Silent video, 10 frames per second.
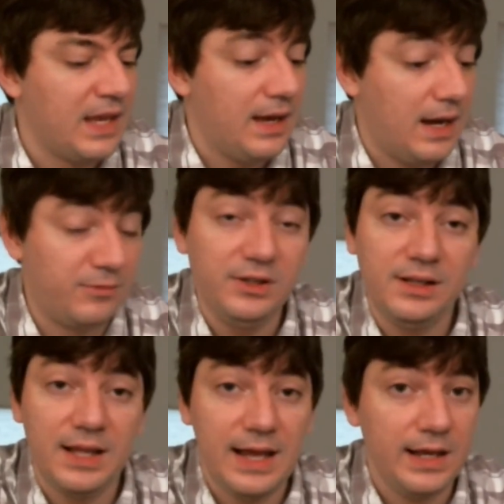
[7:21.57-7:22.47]
I'm really
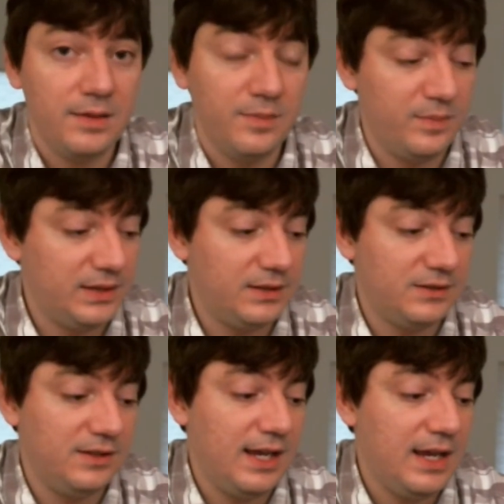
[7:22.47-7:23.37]
glad I beat
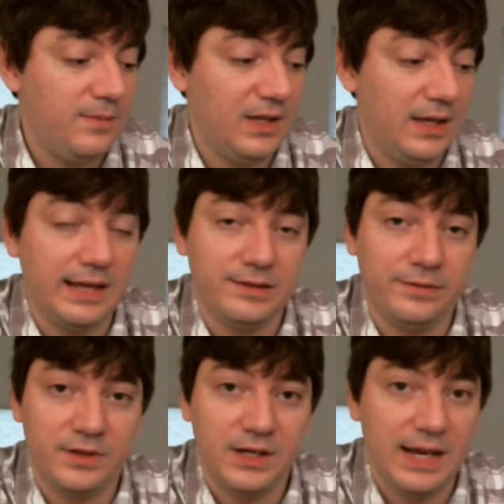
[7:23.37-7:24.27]
this game. It has a
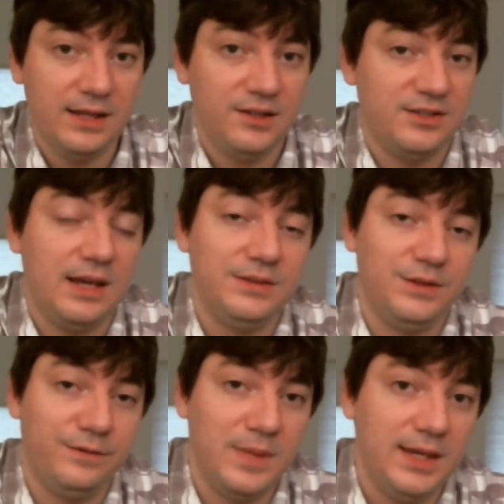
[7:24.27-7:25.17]
very high chance
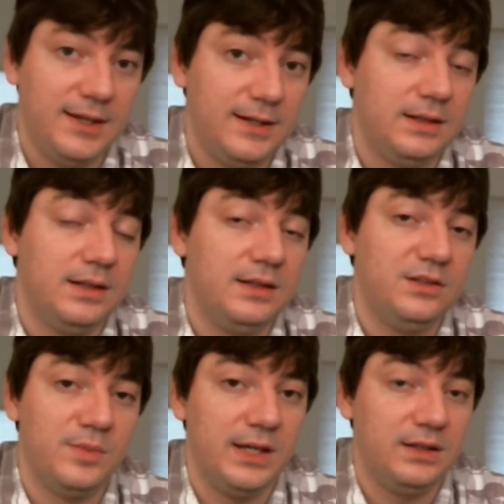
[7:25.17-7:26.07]
of making it
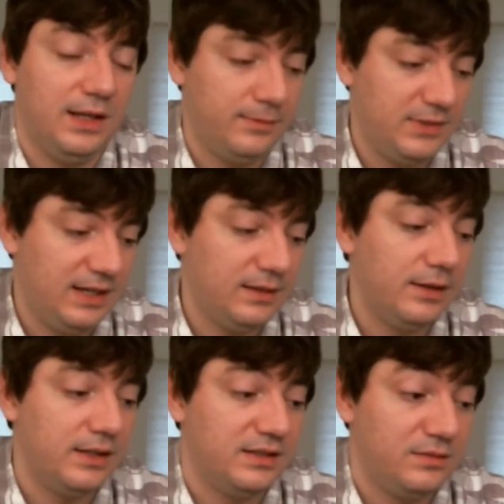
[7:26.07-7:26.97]
into my top 10
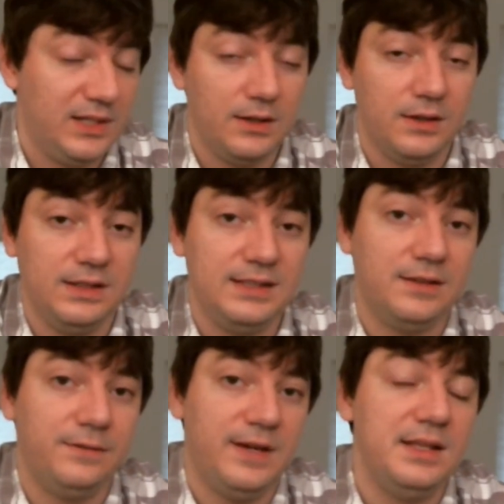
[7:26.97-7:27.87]
list because
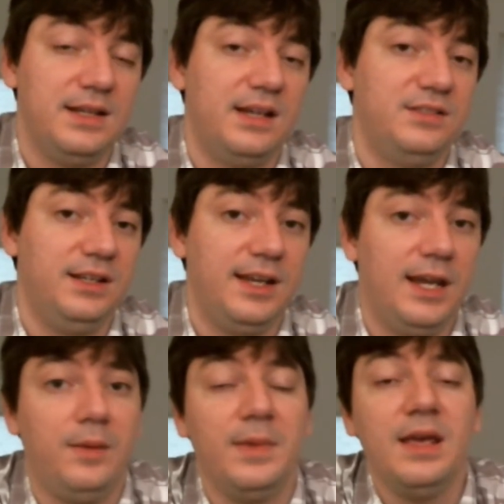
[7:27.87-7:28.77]
it's a fantastic
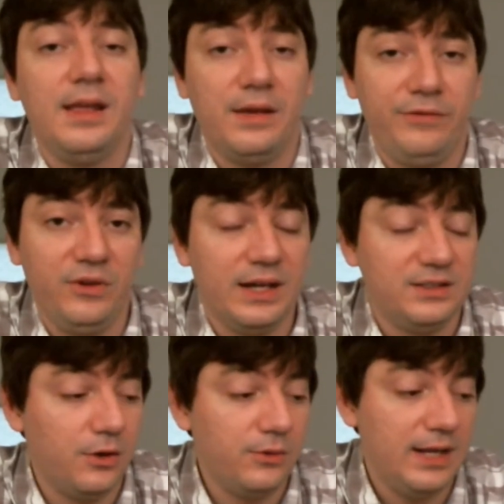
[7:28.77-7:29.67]
game. If you
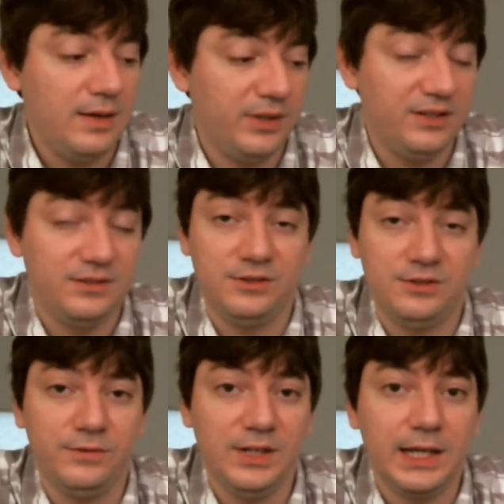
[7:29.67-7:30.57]
guys own a
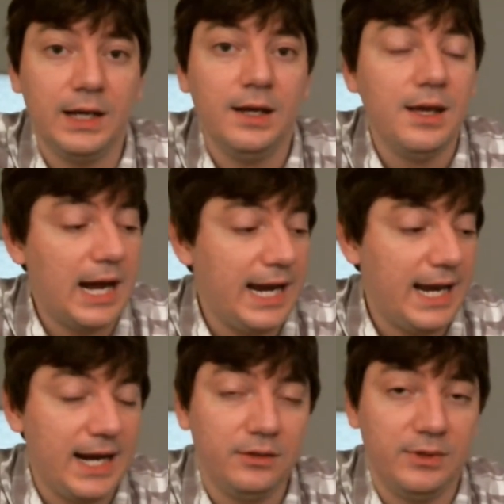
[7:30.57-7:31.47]
PlayStation Vita, I
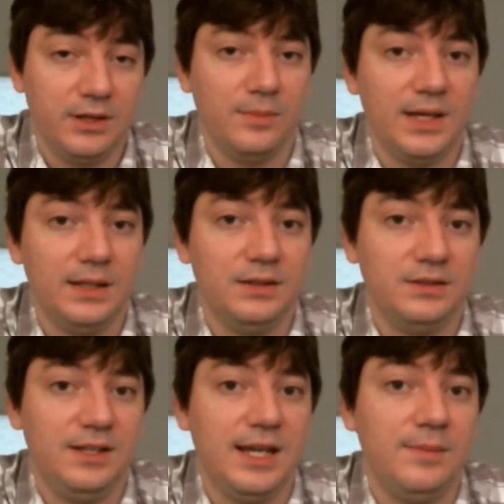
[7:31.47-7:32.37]
highly recommend
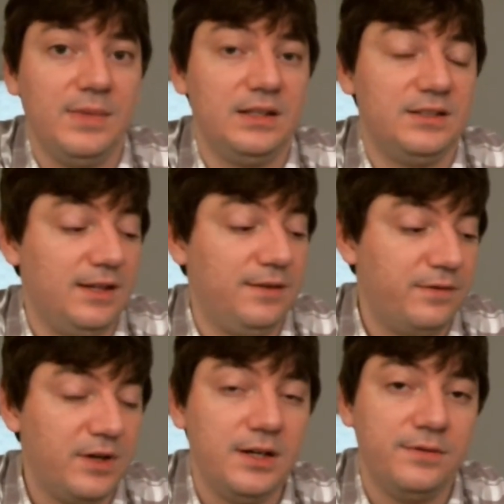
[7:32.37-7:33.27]
this game. It's a
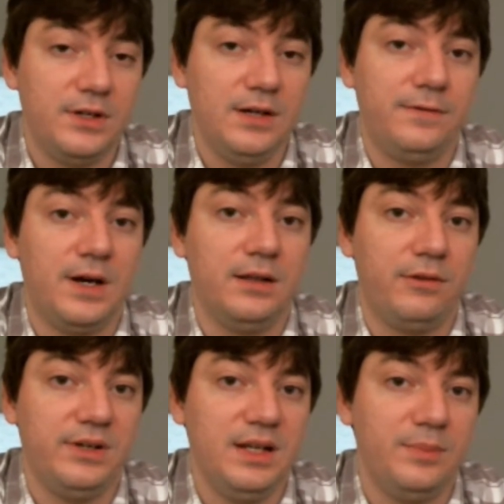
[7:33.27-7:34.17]
very, very fun
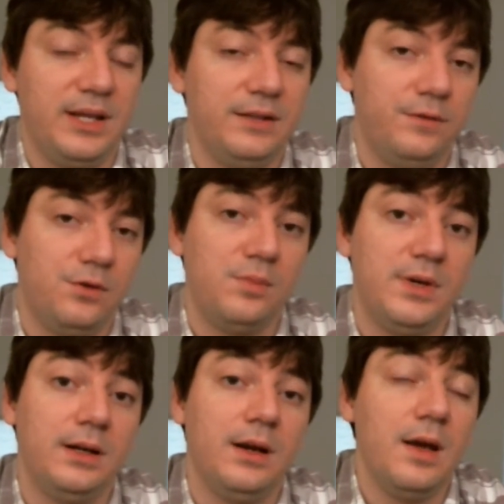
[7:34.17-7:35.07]
3D
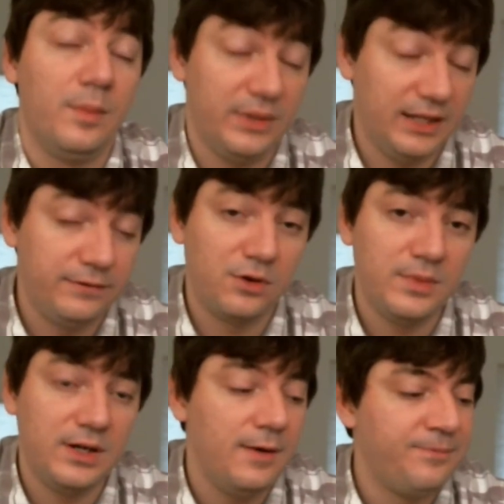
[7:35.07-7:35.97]

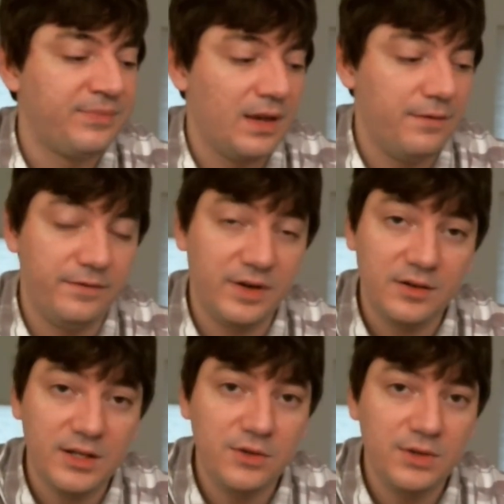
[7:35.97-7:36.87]
platformer,
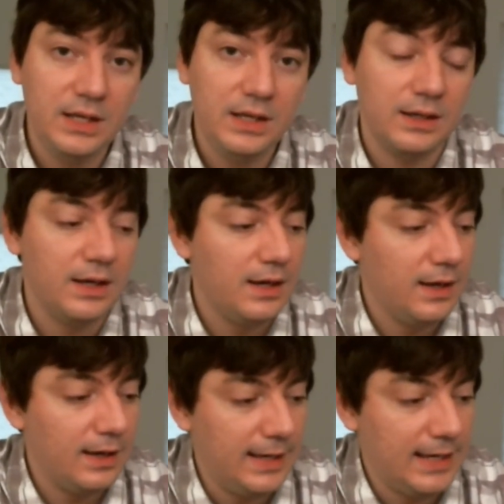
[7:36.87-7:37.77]
very unique.
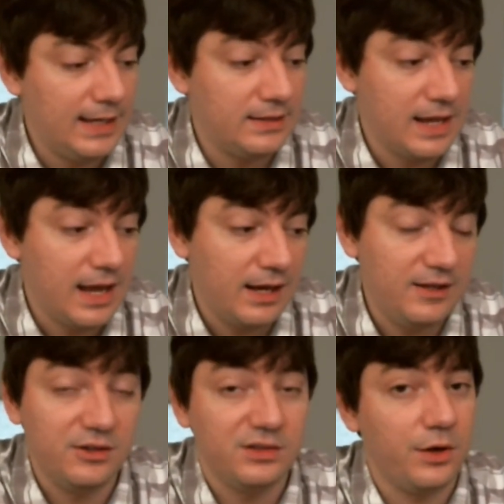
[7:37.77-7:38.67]
And
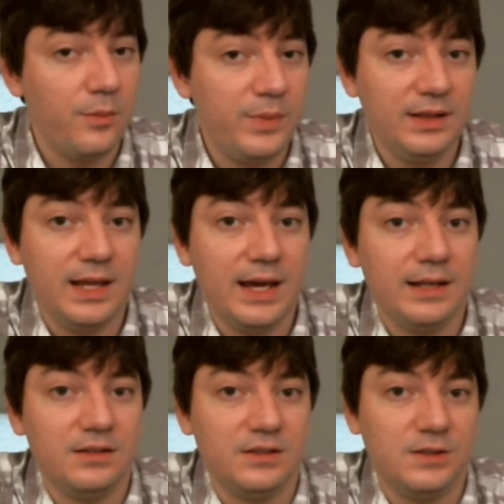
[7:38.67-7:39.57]
here's hoping
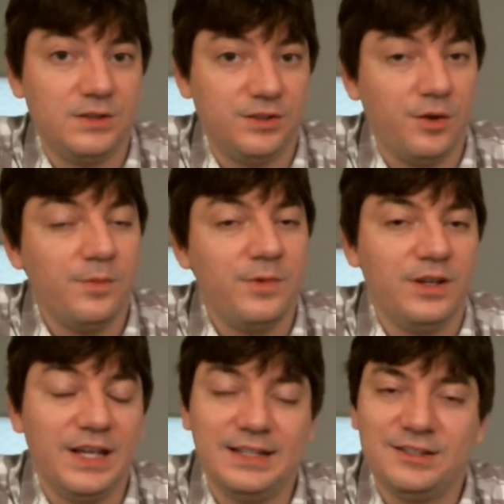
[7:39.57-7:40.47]
that
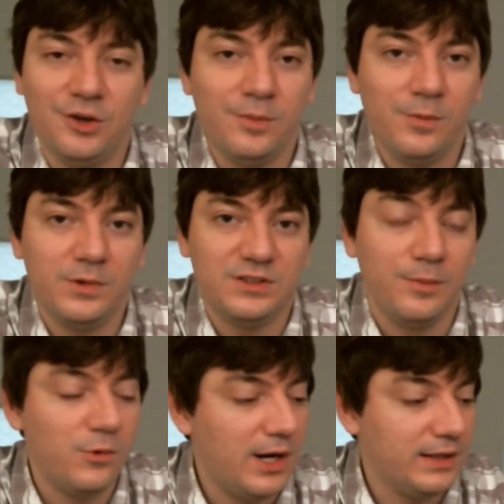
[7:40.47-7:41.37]
some
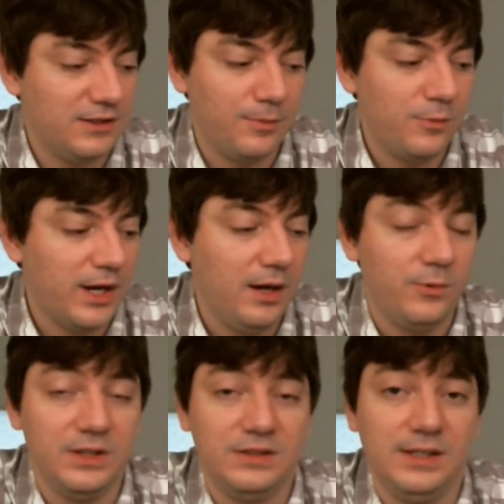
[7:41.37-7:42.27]
way
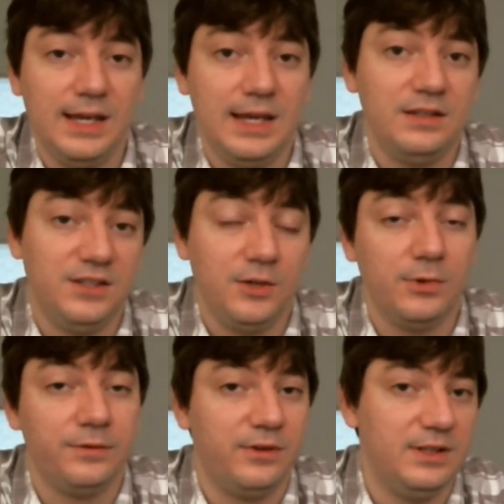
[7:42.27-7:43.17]
we see a
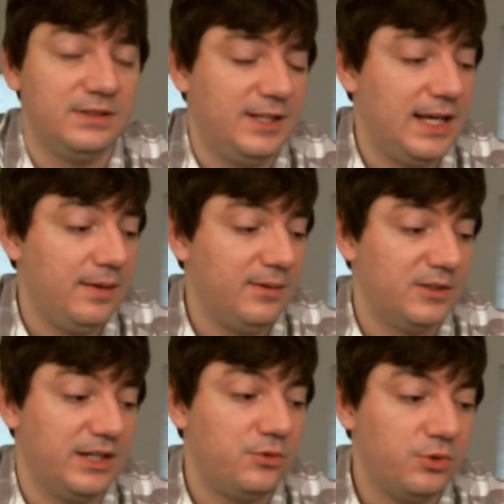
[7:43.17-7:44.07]
sequel for this game,
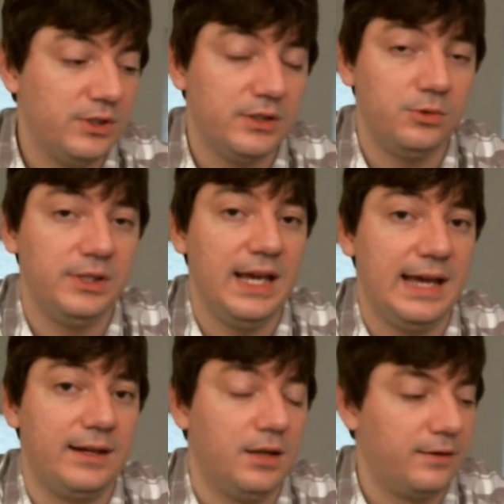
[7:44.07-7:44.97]
because I really
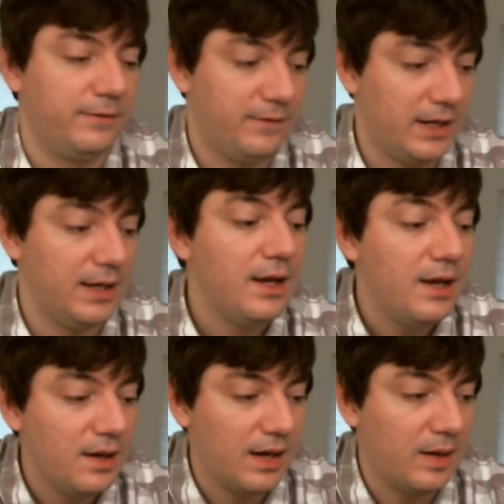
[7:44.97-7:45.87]
had a lot of fun
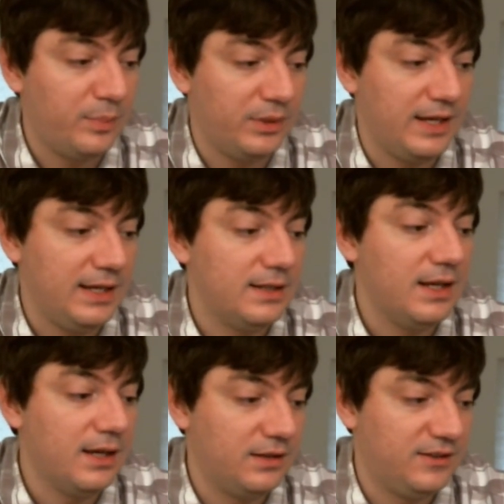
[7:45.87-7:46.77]
playing
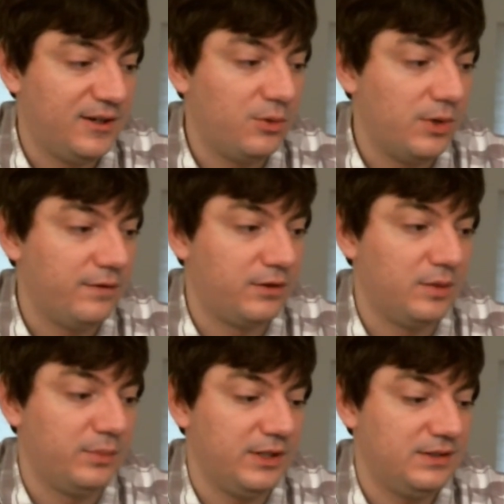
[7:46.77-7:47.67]
Tearaway for
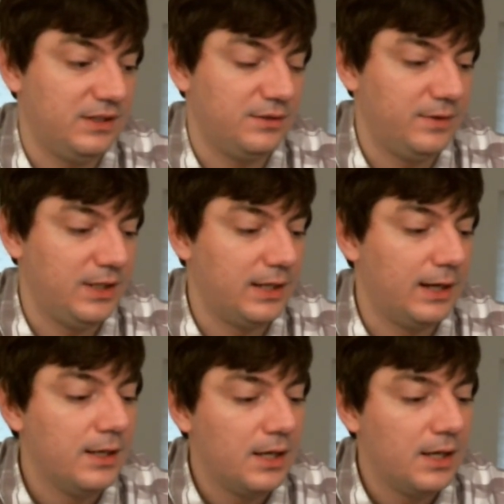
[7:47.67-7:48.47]
the PlayStation Vita.